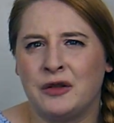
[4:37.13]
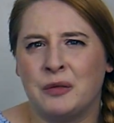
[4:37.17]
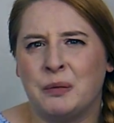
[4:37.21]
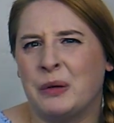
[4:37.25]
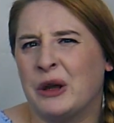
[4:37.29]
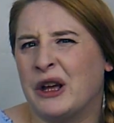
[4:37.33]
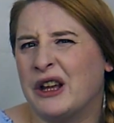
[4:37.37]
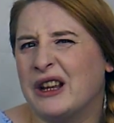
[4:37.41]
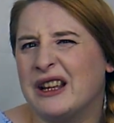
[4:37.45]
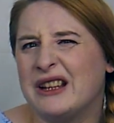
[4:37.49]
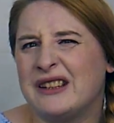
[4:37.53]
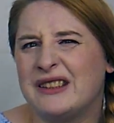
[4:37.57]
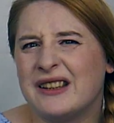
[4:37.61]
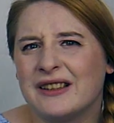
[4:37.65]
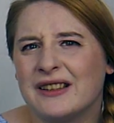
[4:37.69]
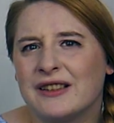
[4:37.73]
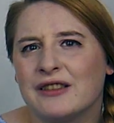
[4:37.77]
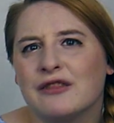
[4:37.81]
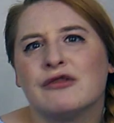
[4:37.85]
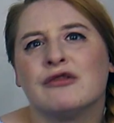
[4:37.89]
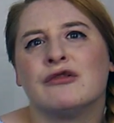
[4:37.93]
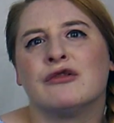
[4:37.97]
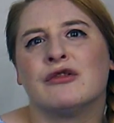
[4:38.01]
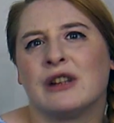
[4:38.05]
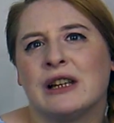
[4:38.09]
but it
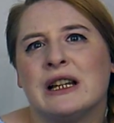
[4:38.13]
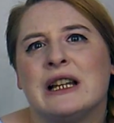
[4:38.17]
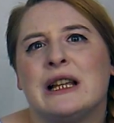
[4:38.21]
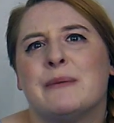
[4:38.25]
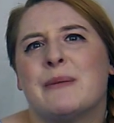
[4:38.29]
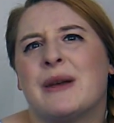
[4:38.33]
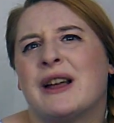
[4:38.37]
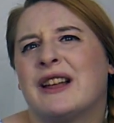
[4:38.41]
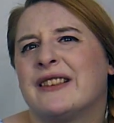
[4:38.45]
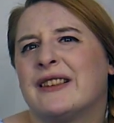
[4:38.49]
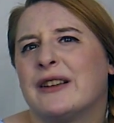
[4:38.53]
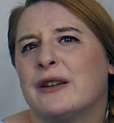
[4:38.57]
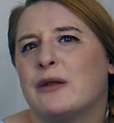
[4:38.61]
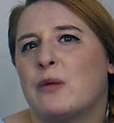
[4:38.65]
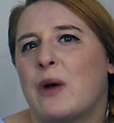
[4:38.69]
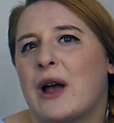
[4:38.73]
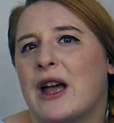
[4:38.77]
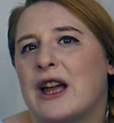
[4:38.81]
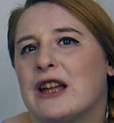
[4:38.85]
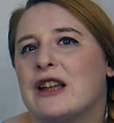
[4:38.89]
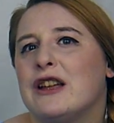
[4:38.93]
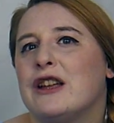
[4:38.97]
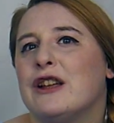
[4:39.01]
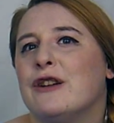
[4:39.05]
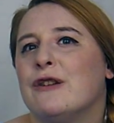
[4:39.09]
doesn't really matter
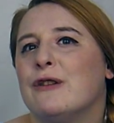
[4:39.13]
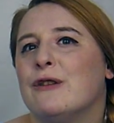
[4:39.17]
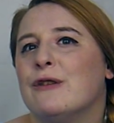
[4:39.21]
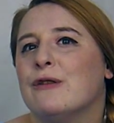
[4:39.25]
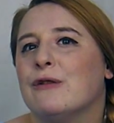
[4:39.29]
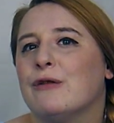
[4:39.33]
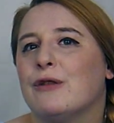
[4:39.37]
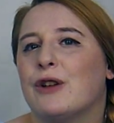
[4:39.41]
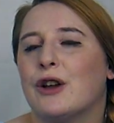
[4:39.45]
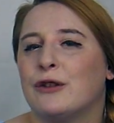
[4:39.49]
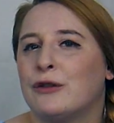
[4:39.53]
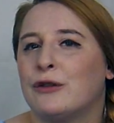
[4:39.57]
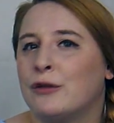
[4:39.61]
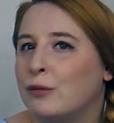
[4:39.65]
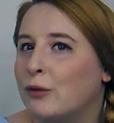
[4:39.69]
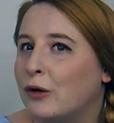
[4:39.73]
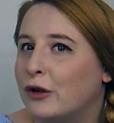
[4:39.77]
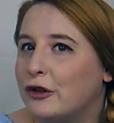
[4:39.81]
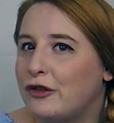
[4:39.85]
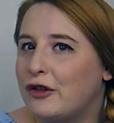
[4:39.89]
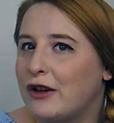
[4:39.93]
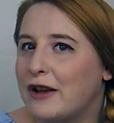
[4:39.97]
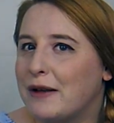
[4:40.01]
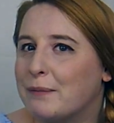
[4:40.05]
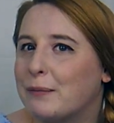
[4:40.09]
where you go to
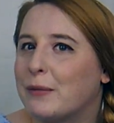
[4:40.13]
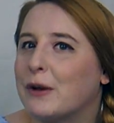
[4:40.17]
watch it,